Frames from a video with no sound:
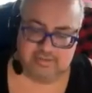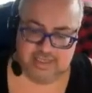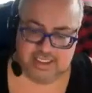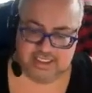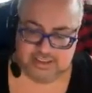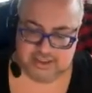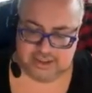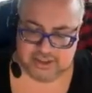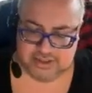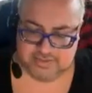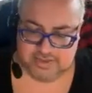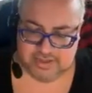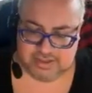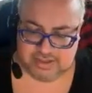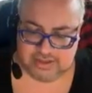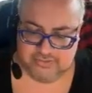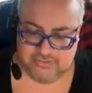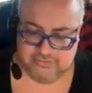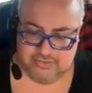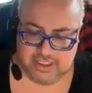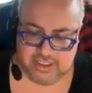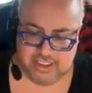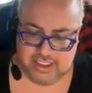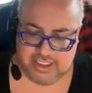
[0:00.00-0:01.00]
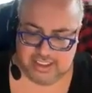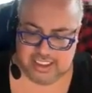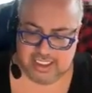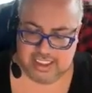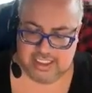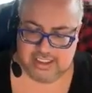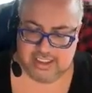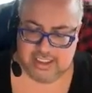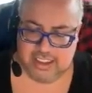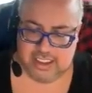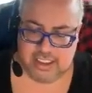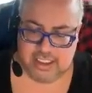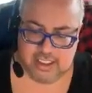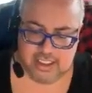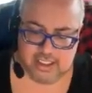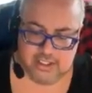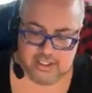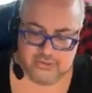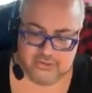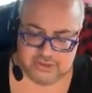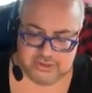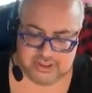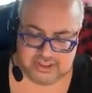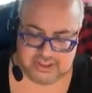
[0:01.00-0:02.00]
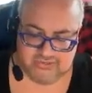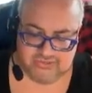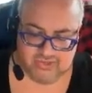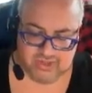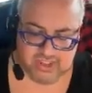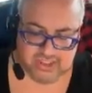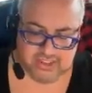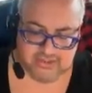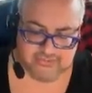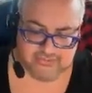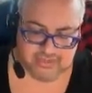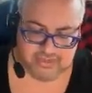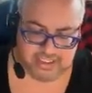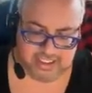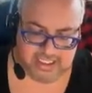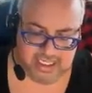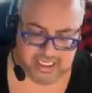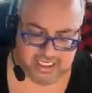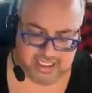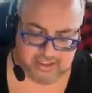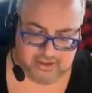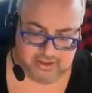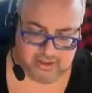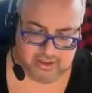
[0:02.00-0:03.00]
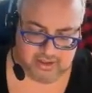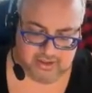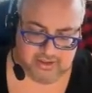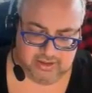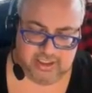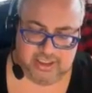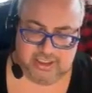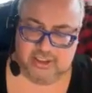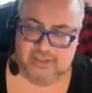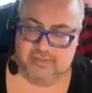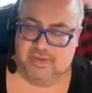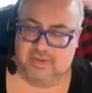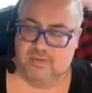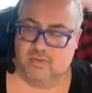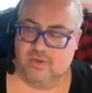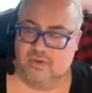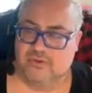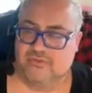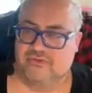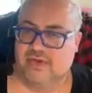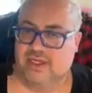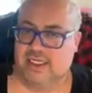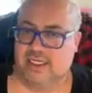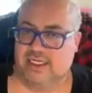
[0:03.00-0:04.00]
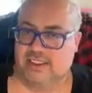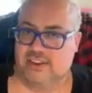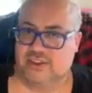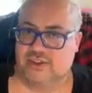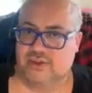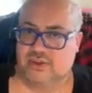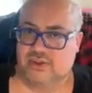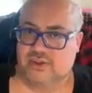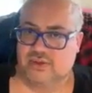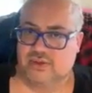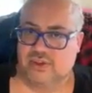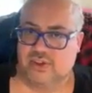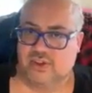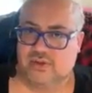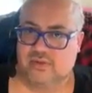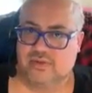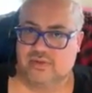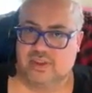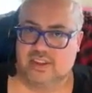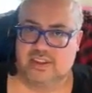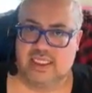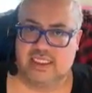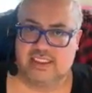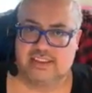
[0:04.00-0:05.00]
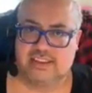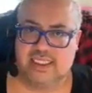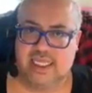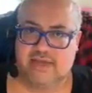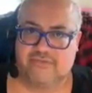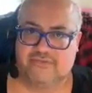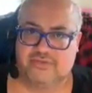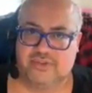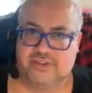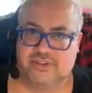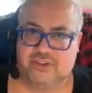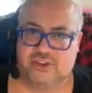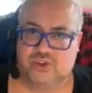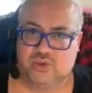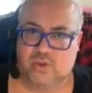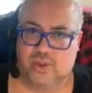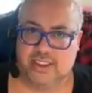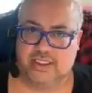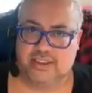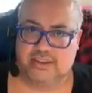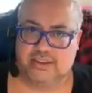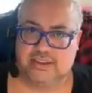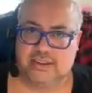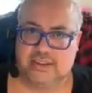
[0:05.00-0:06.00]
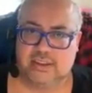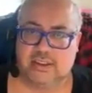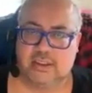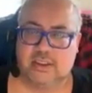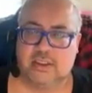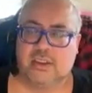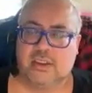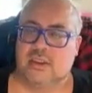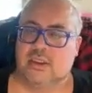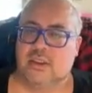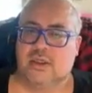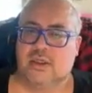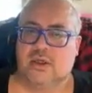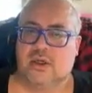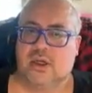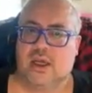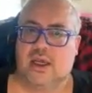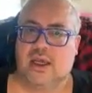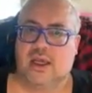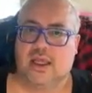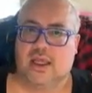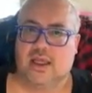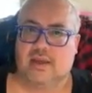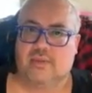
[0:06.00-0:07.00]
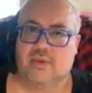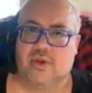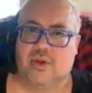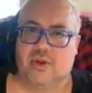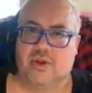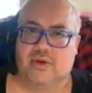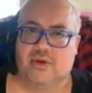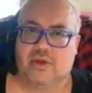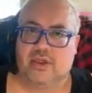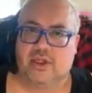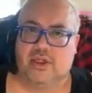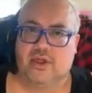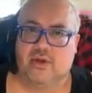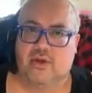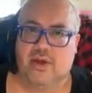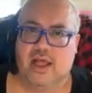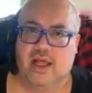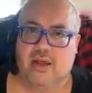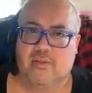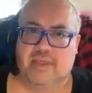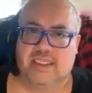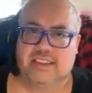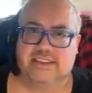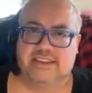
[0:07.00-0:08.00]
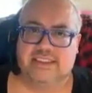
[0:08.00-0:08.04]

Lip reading: hangman just makes me feel like, again, there's this feeling of like hanging on. It could be more financial, you know, the things they have joint on, you know, how